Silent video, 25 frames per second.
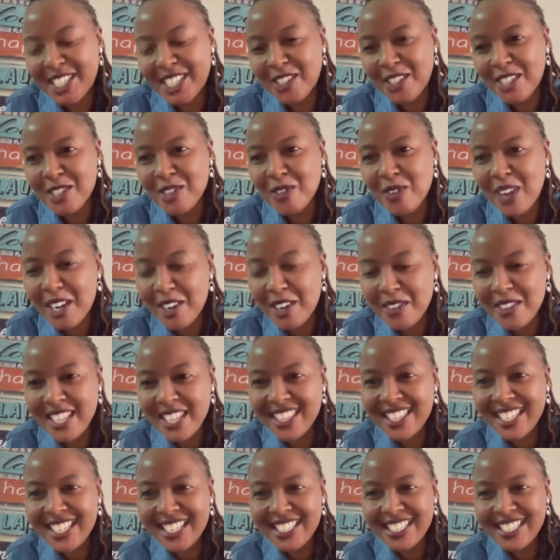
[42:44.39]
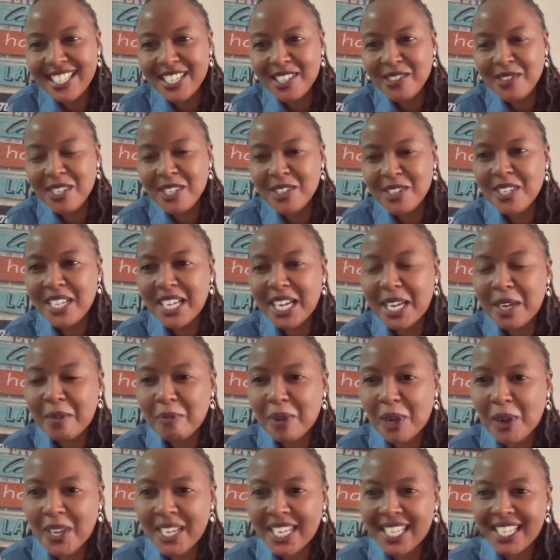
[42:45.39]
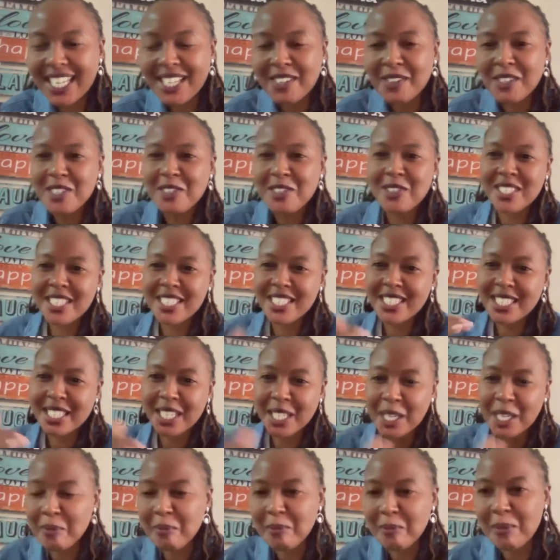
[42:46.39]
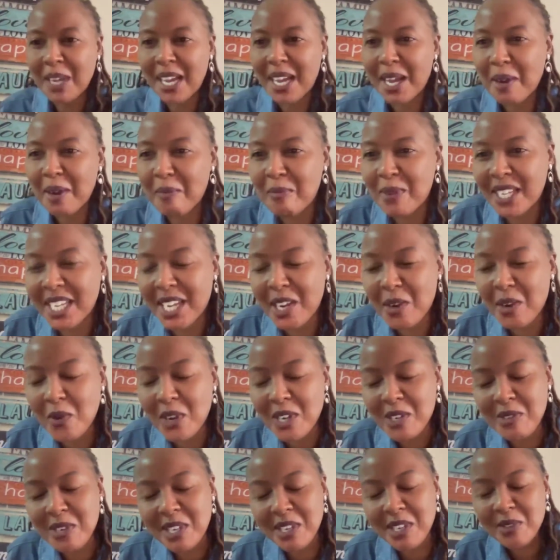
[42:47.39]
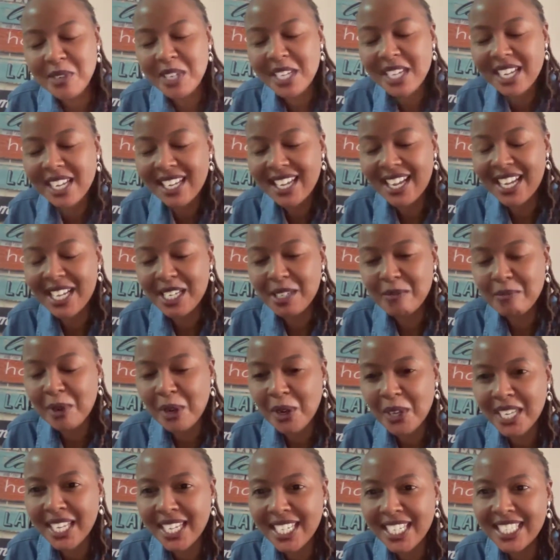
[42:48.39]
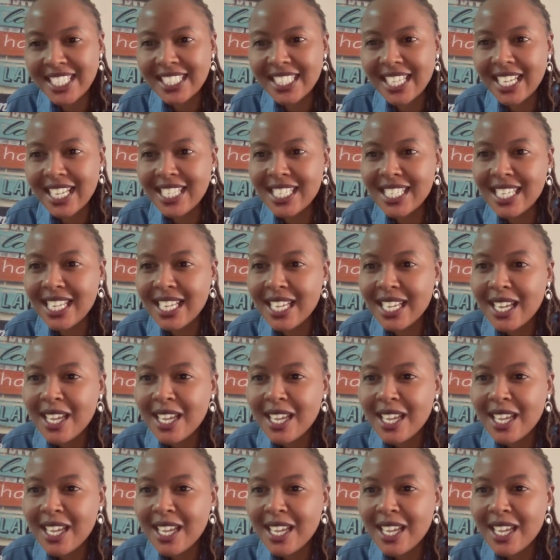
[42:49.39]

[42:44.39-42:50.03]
Because one of the things that we're doing at Powerland, and I want to just keep bringing what we're doing at Powerland, is that